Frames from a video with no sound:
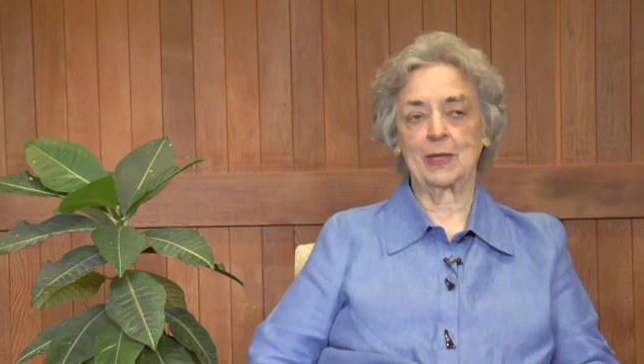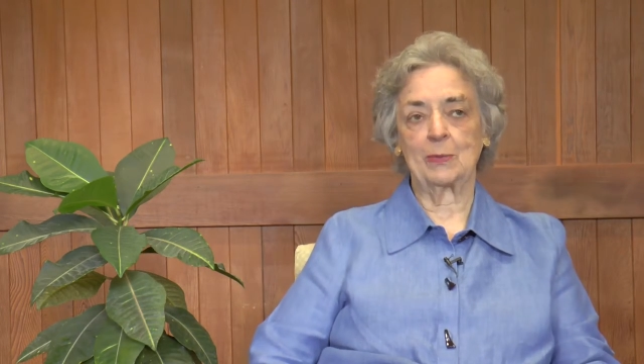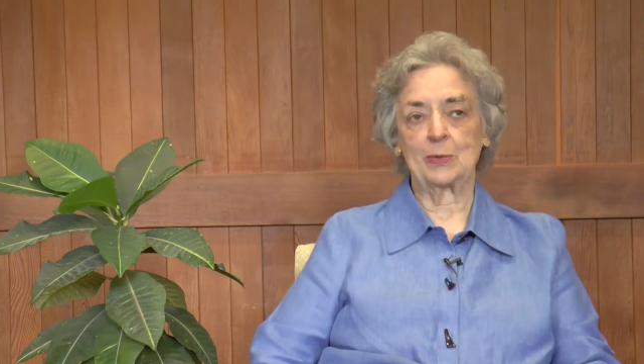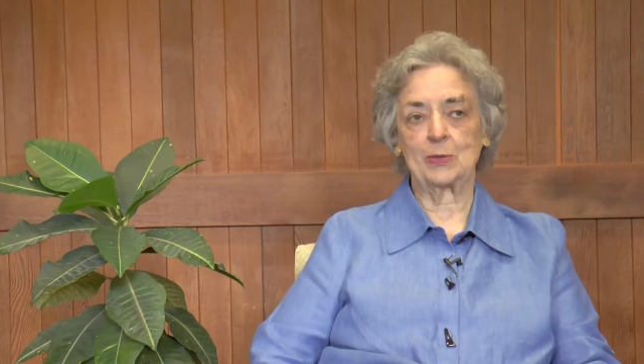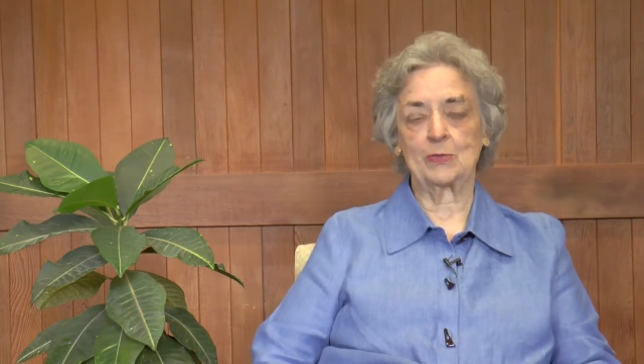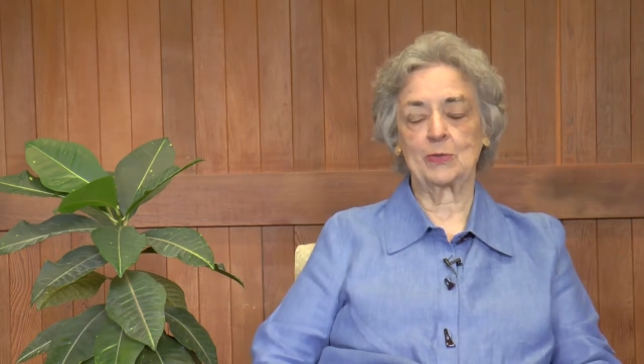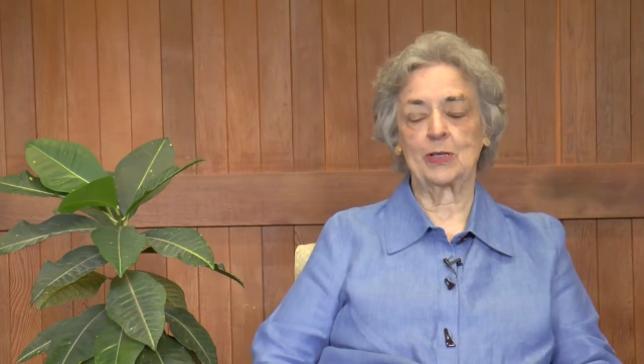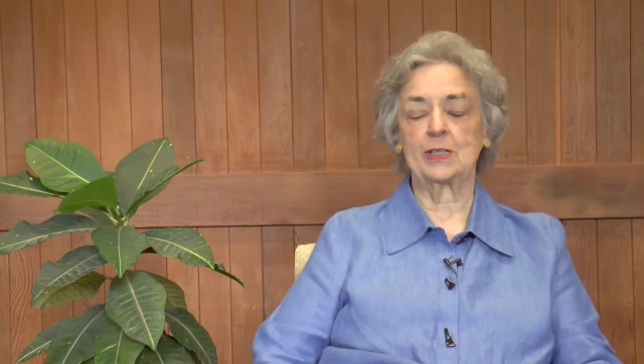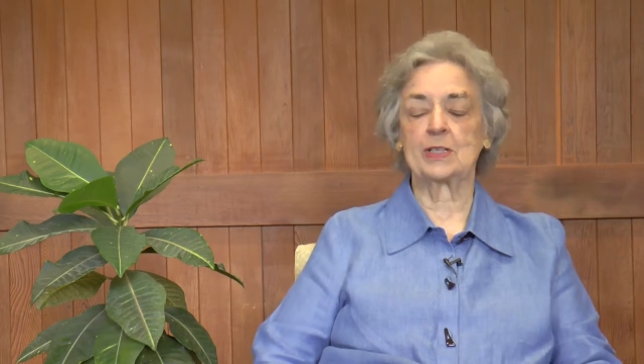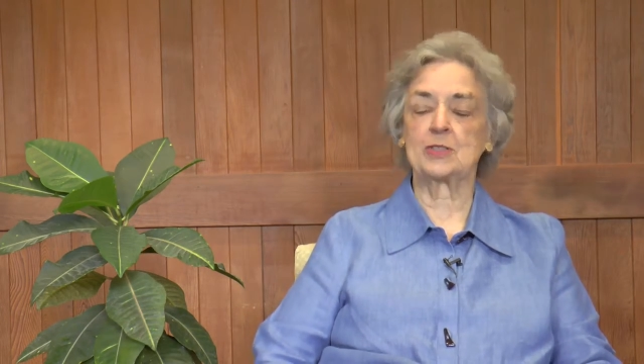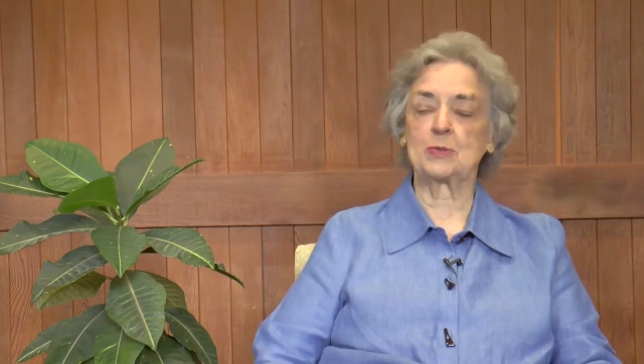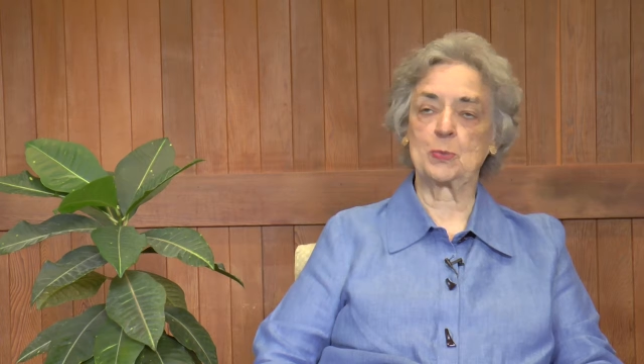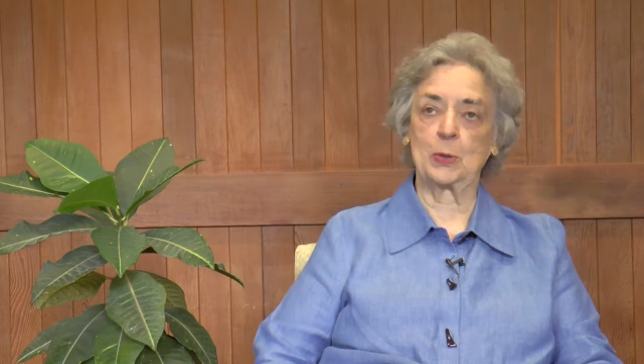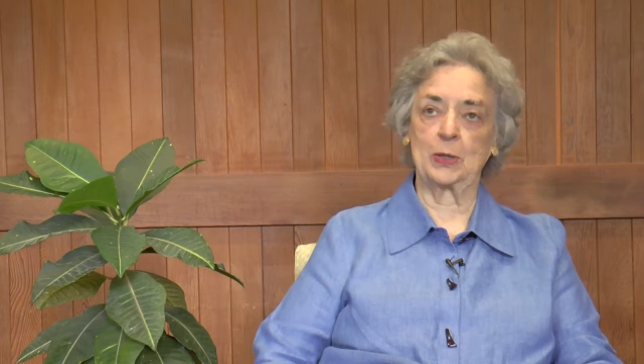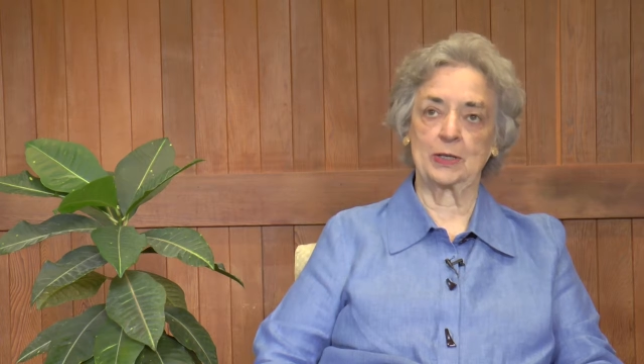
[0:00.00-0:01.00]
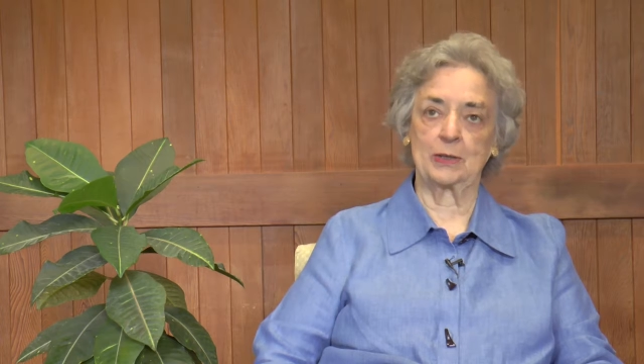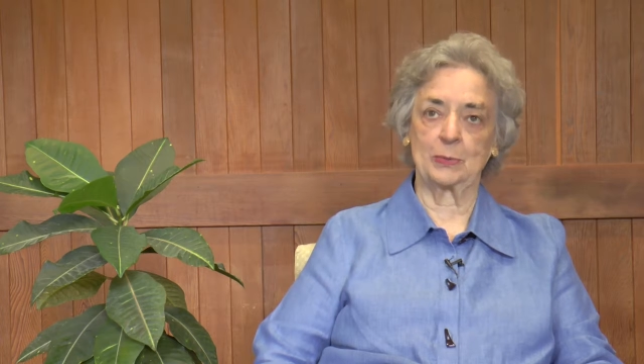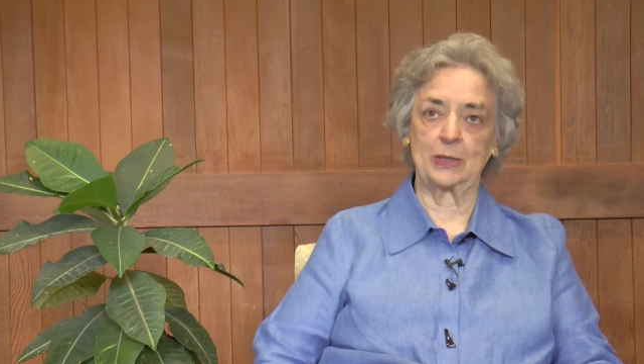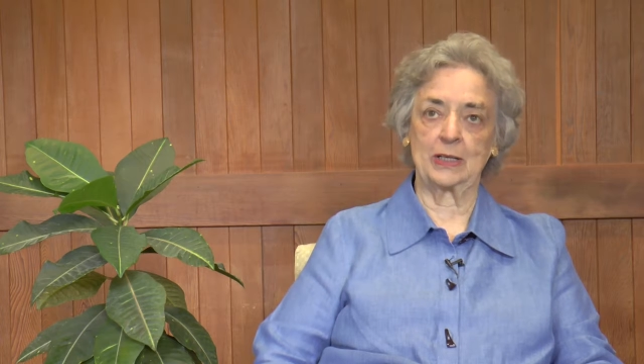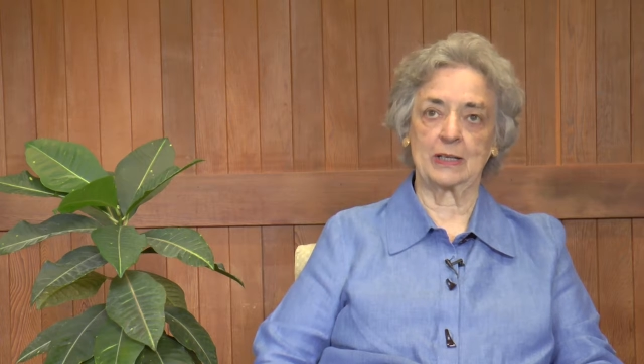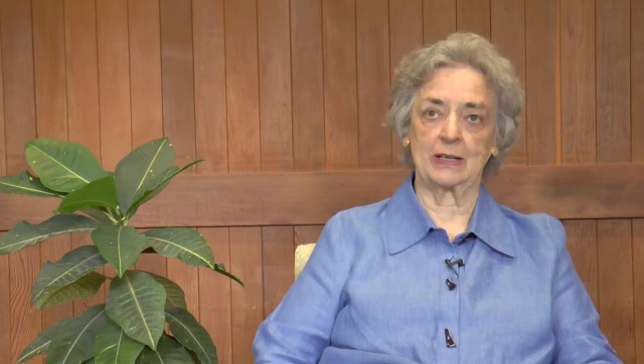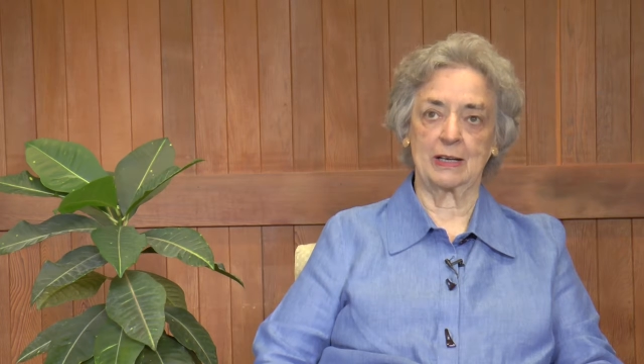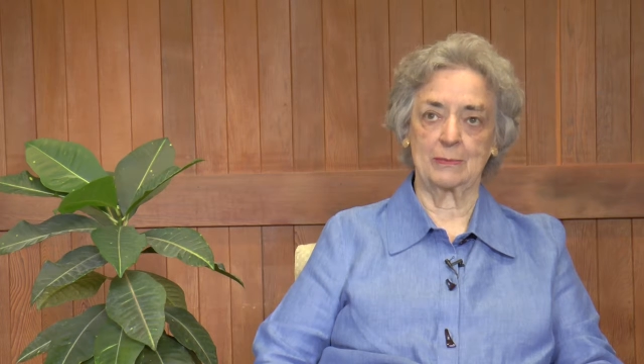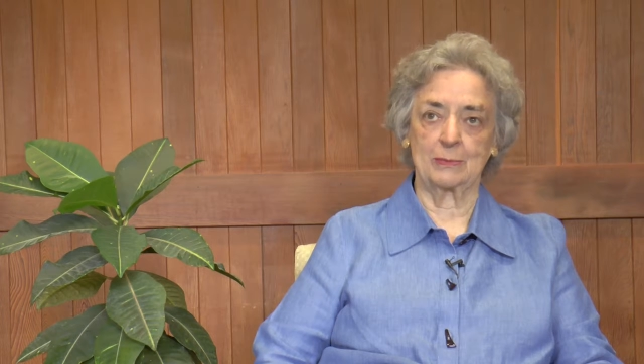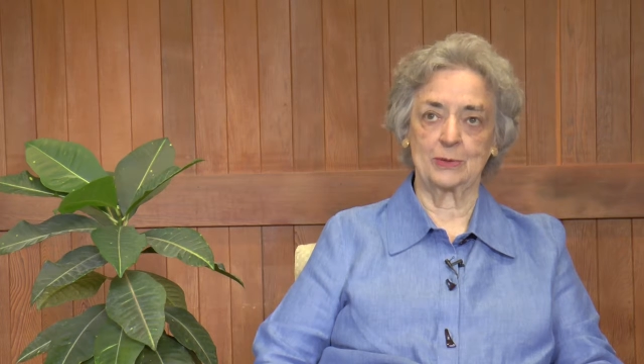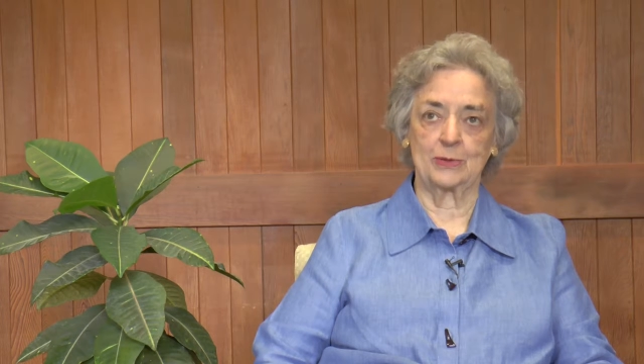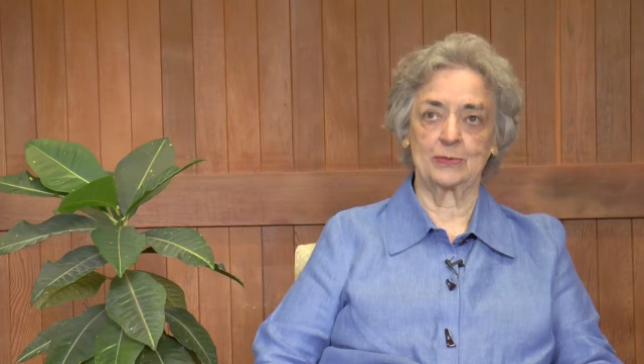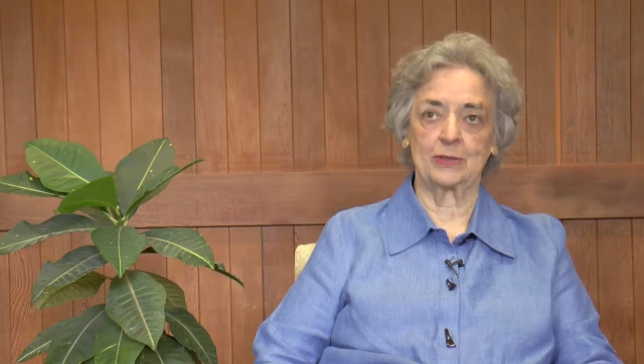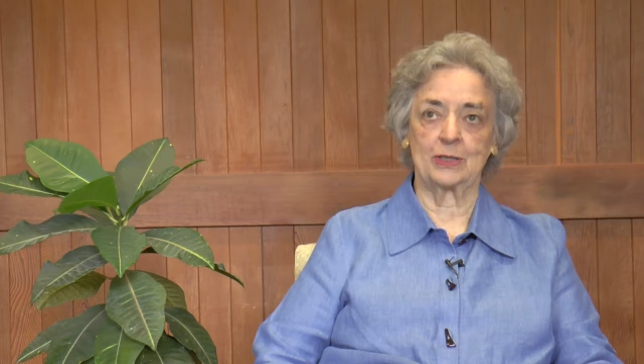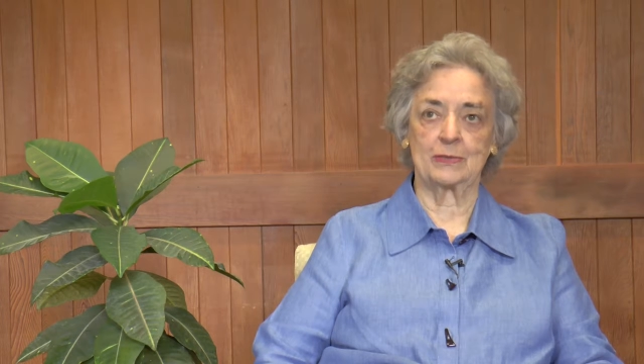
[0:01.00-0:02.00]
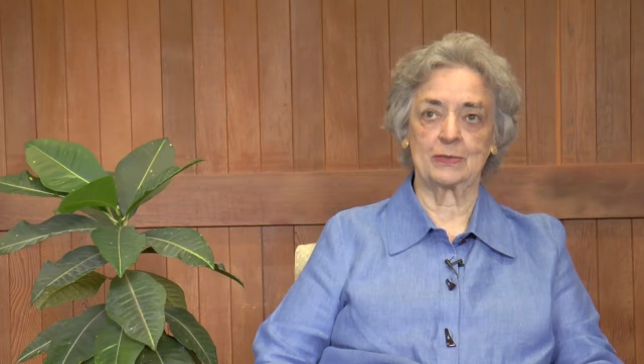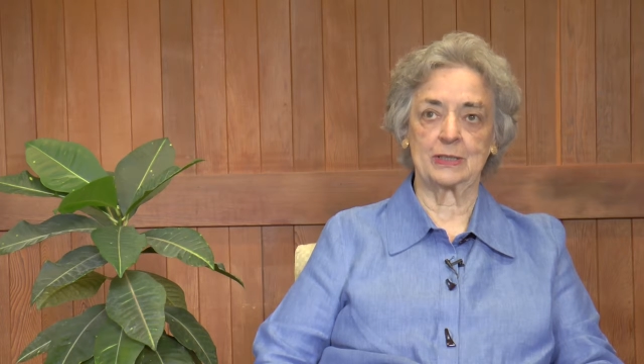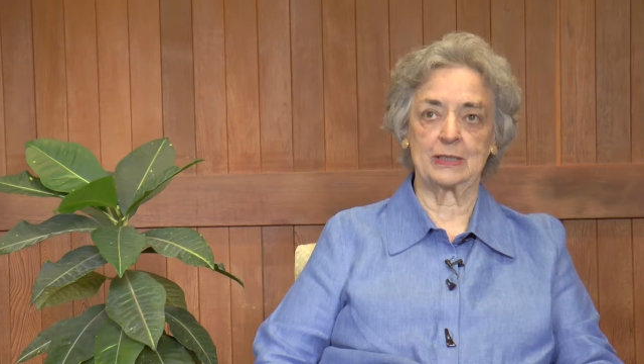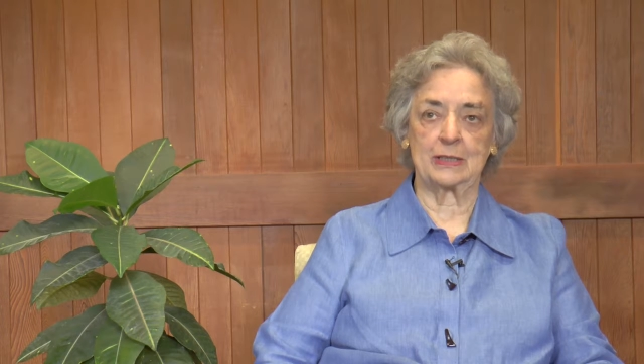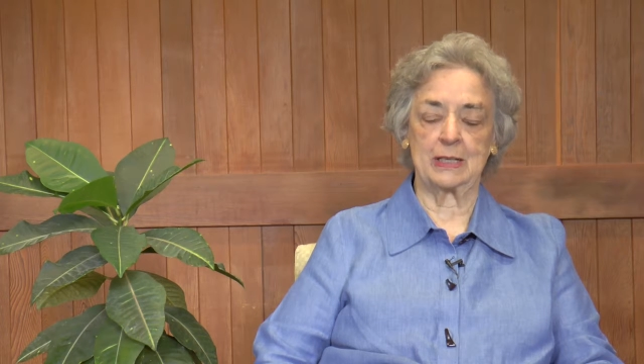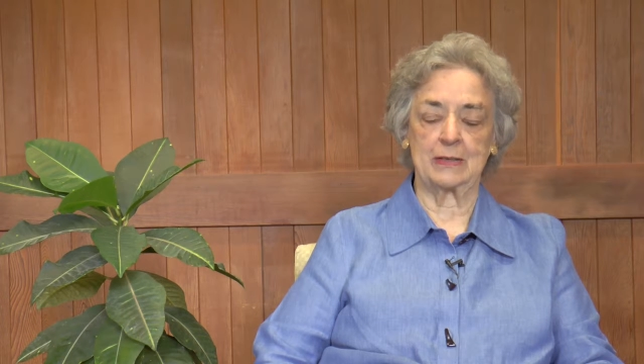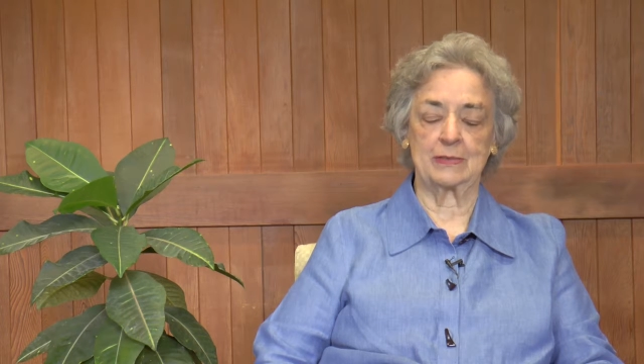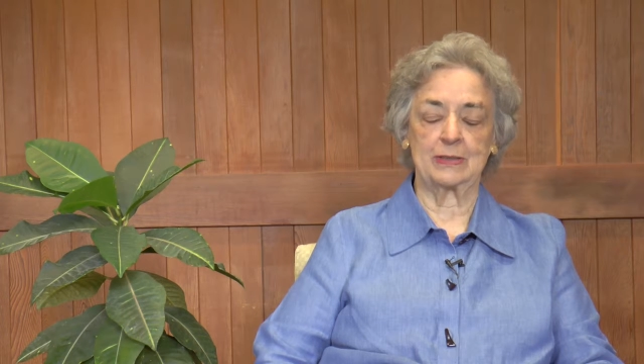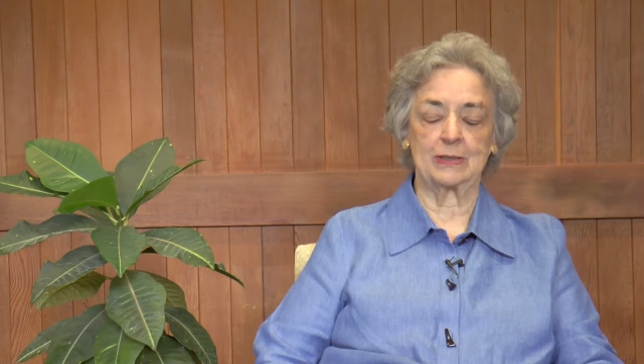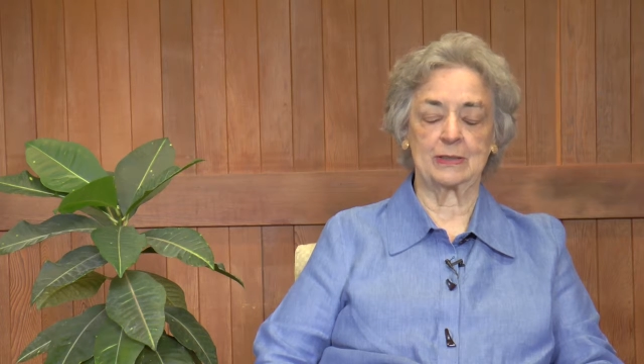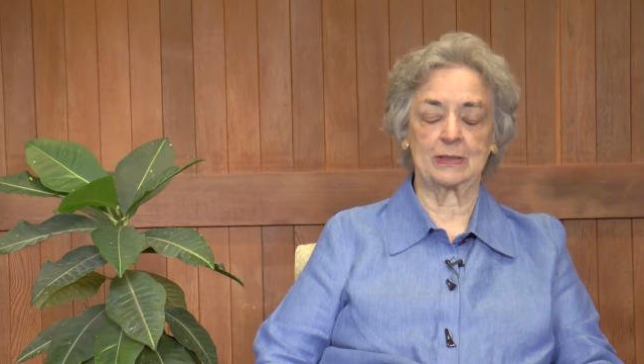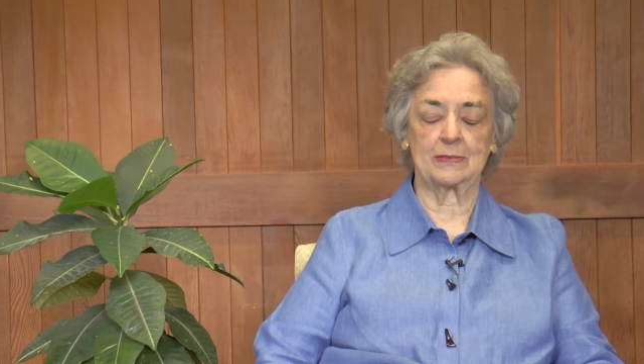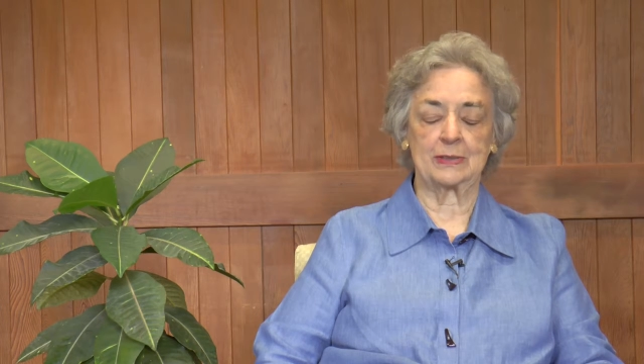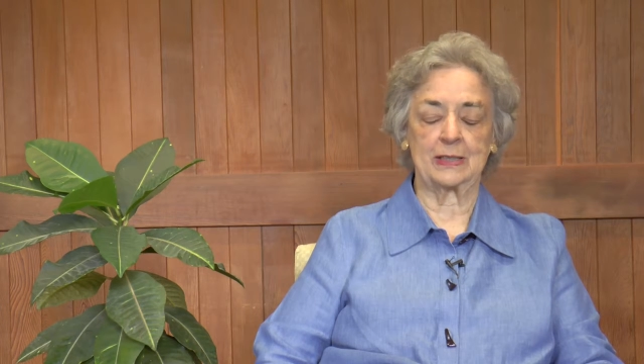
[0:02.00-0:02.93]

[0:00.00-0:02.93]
was very disappointed when it got moved over to Devendorf.